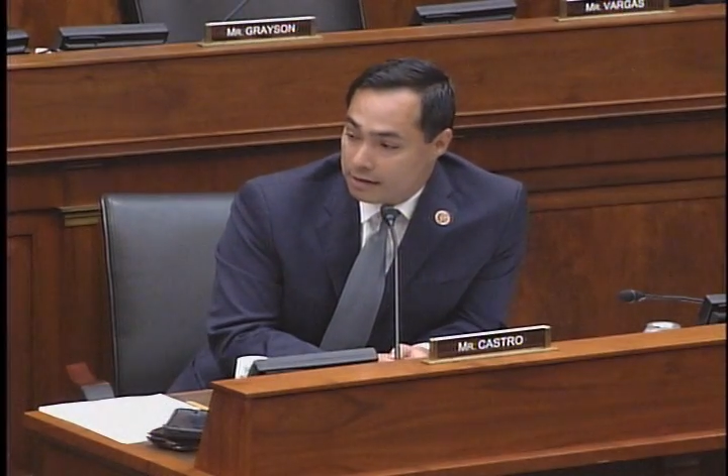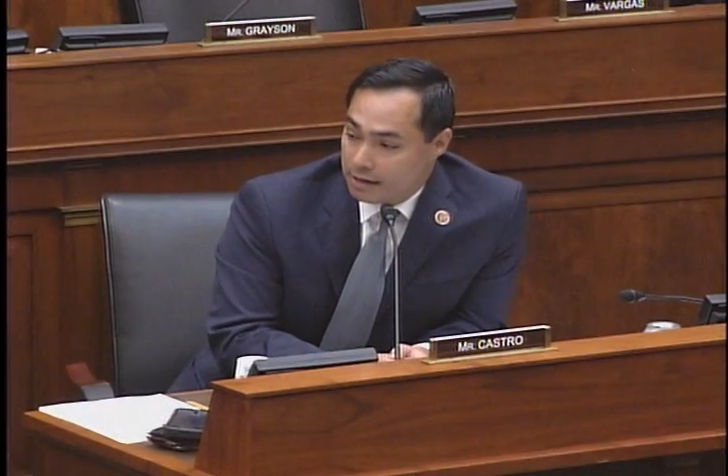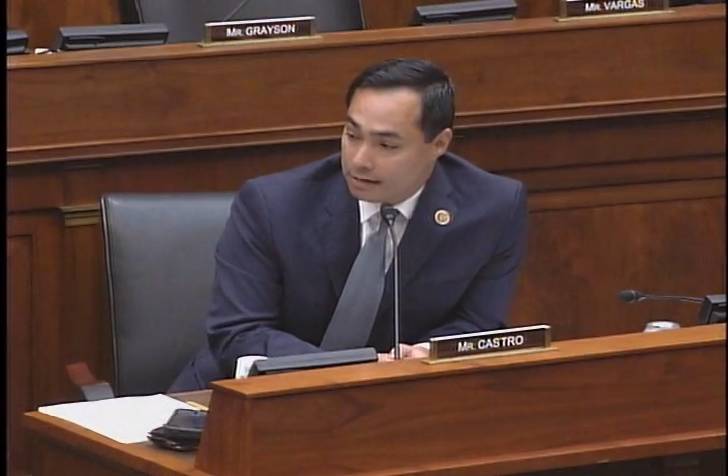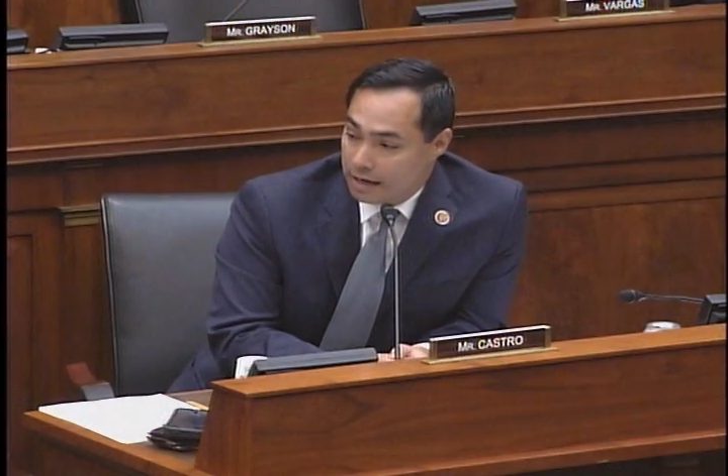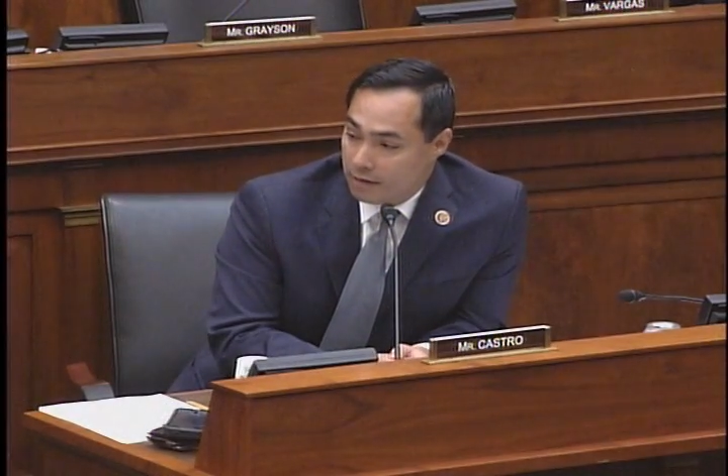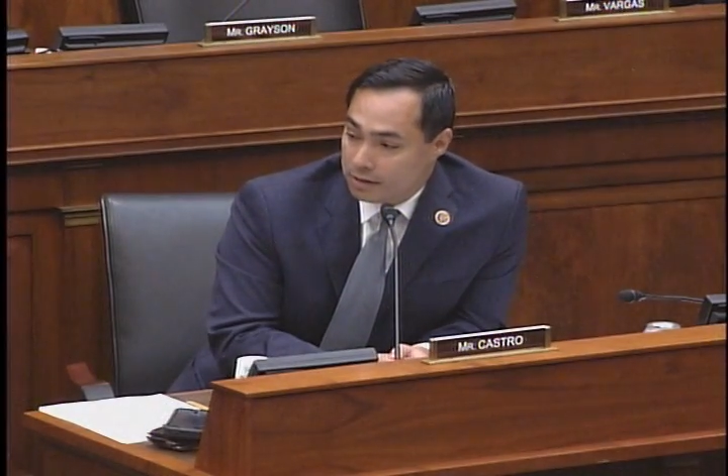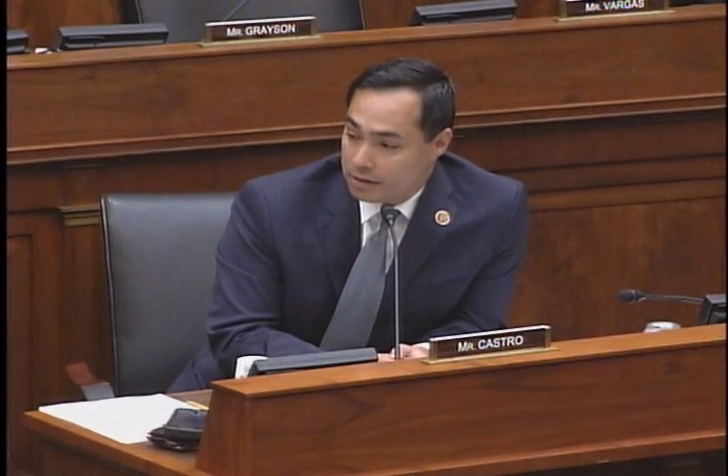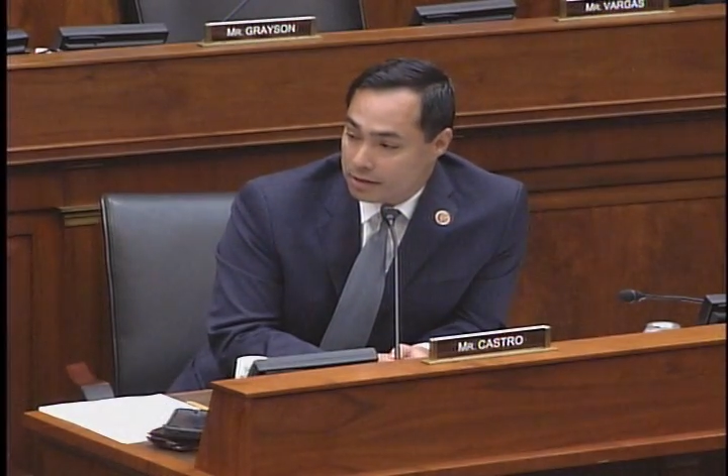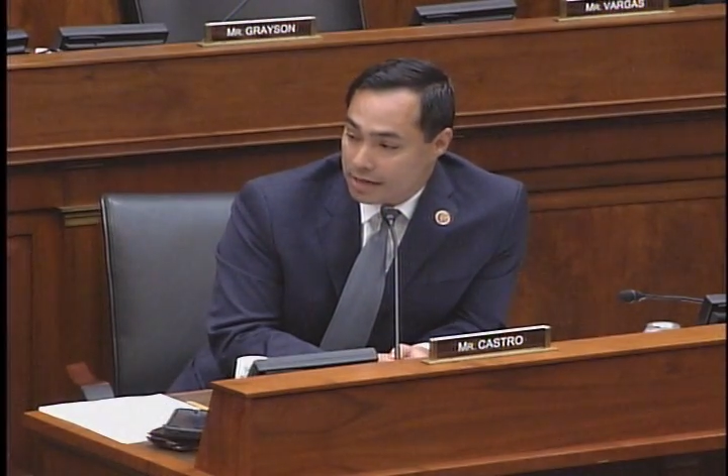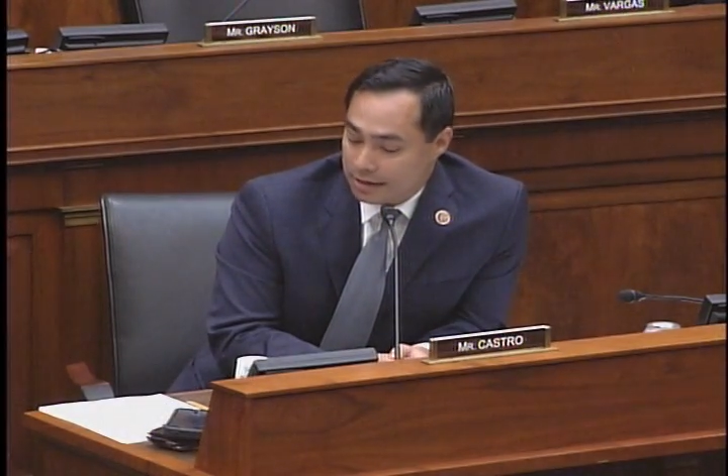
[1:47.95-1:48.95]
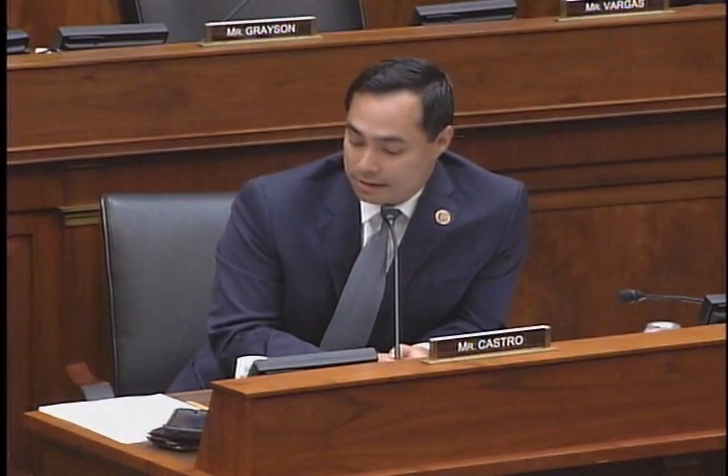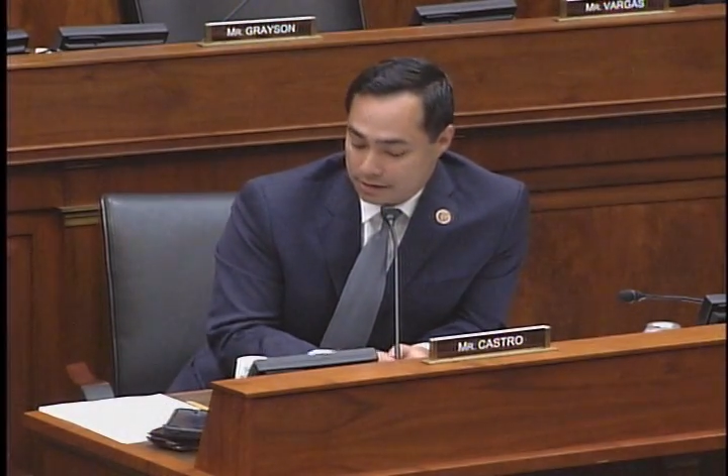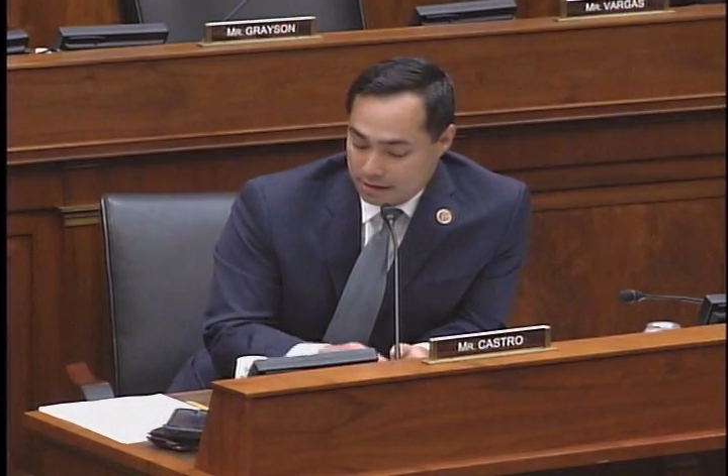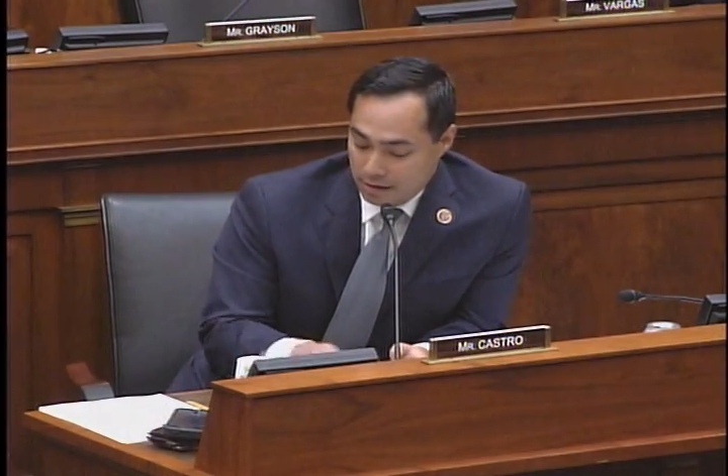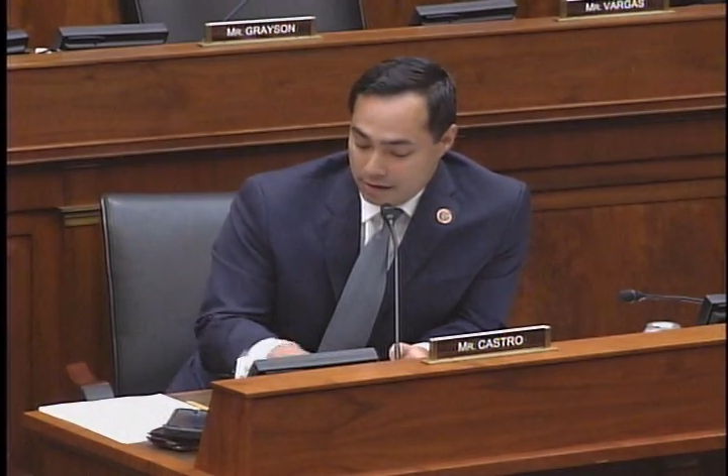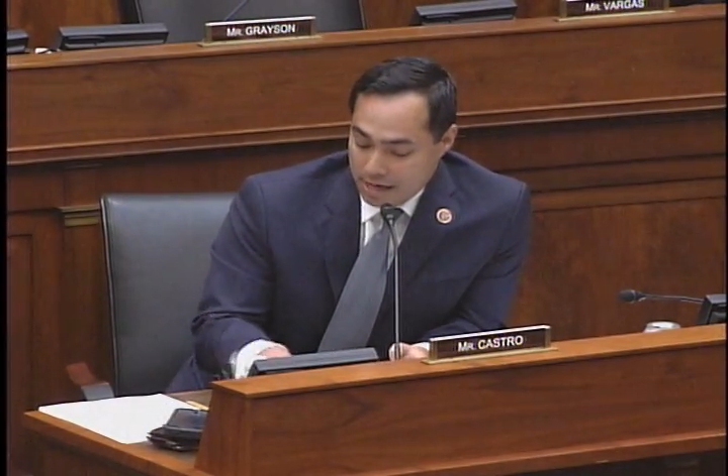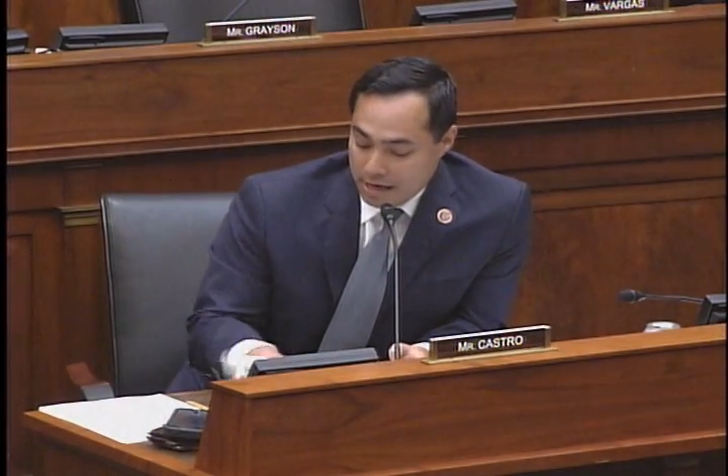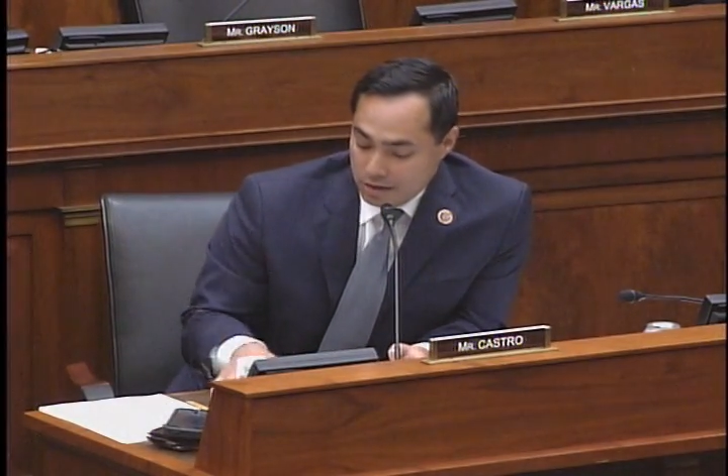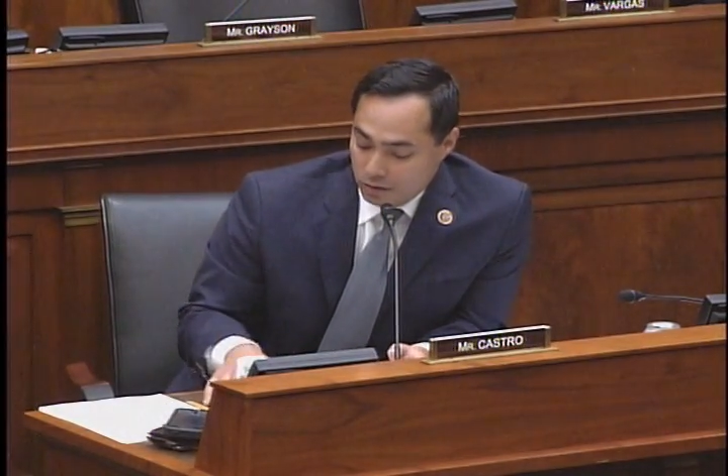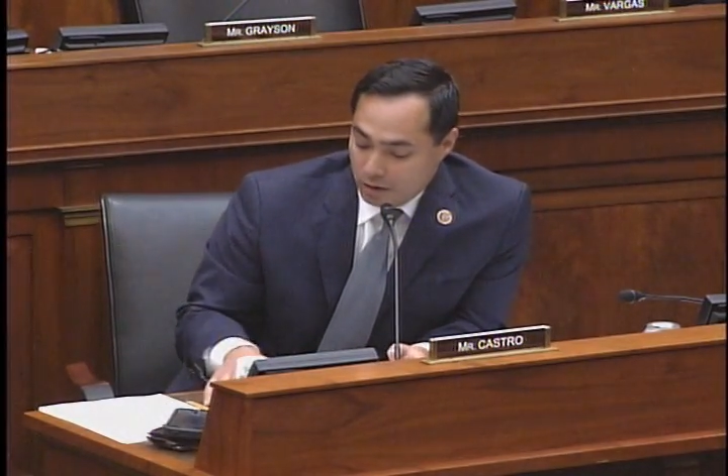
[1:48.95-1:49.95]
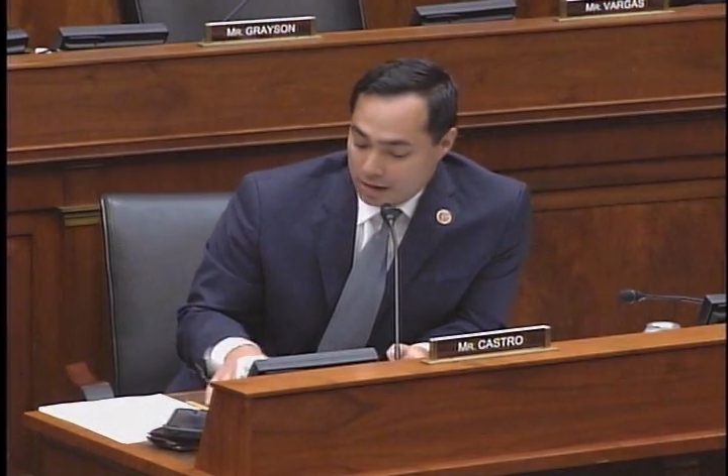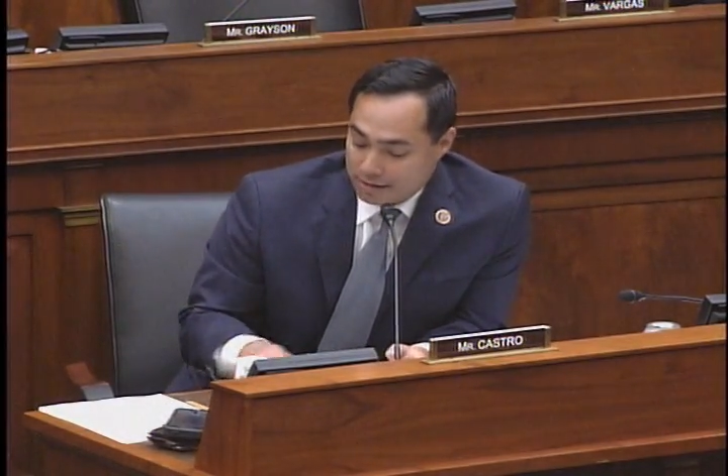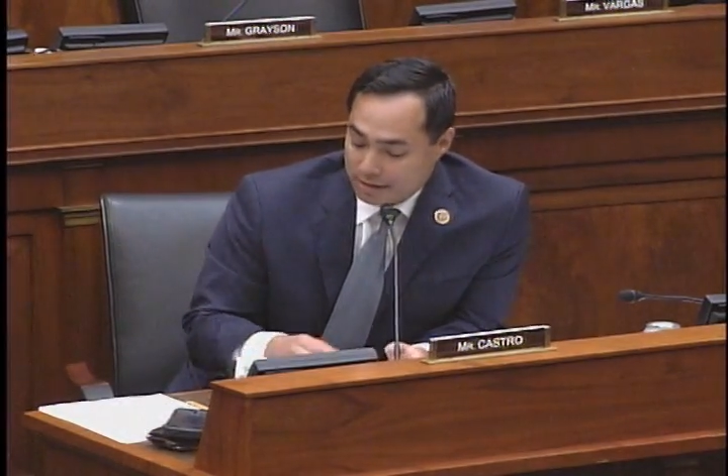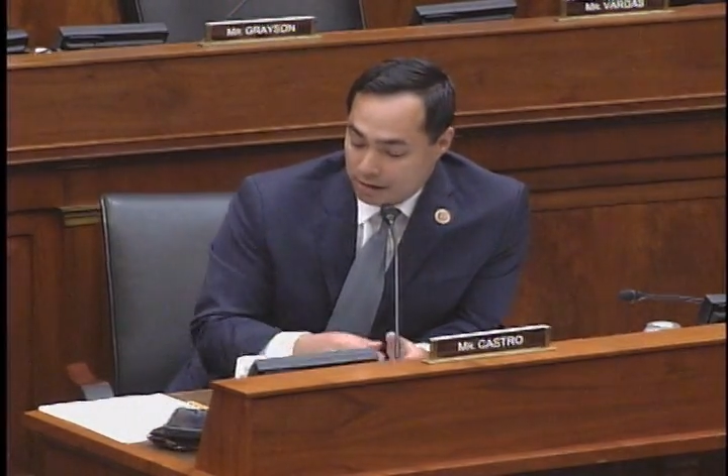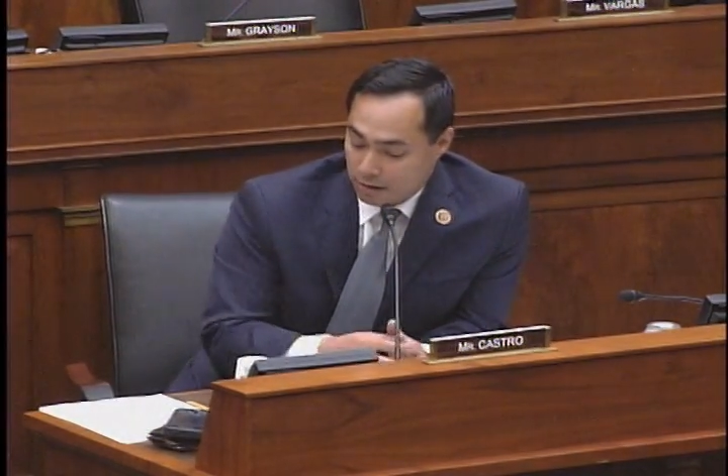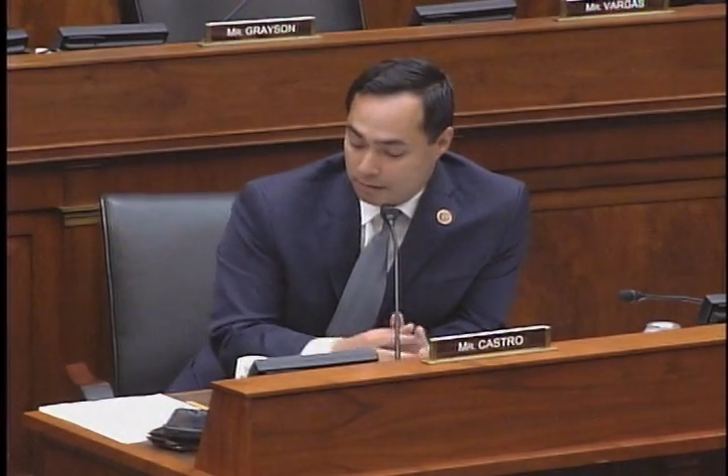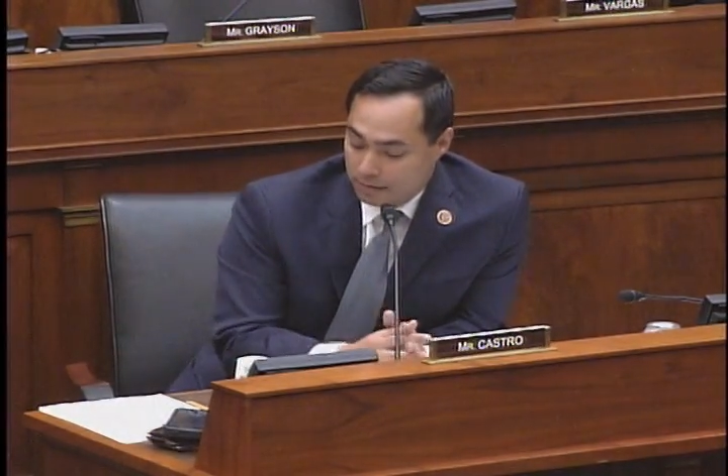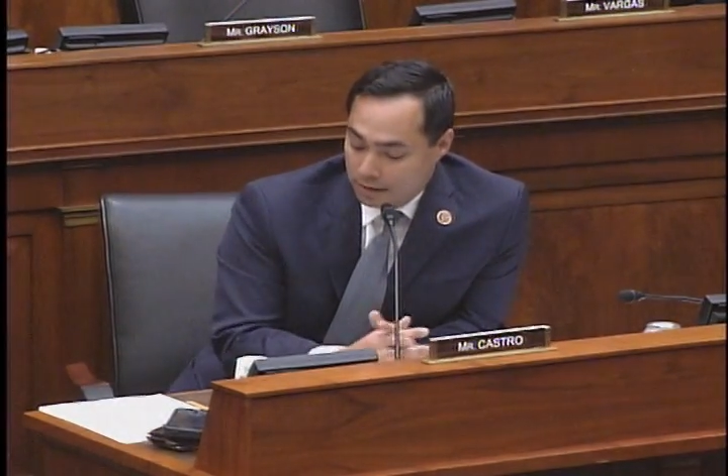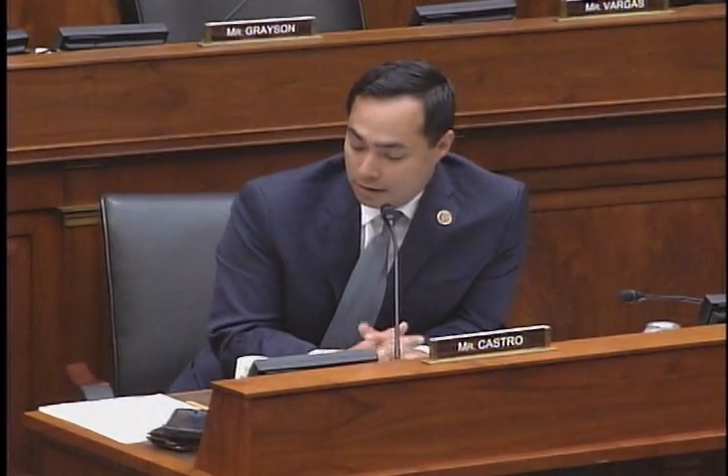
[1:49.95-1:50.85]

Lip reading: thing that I would suggest is that on the Angel Watch Center,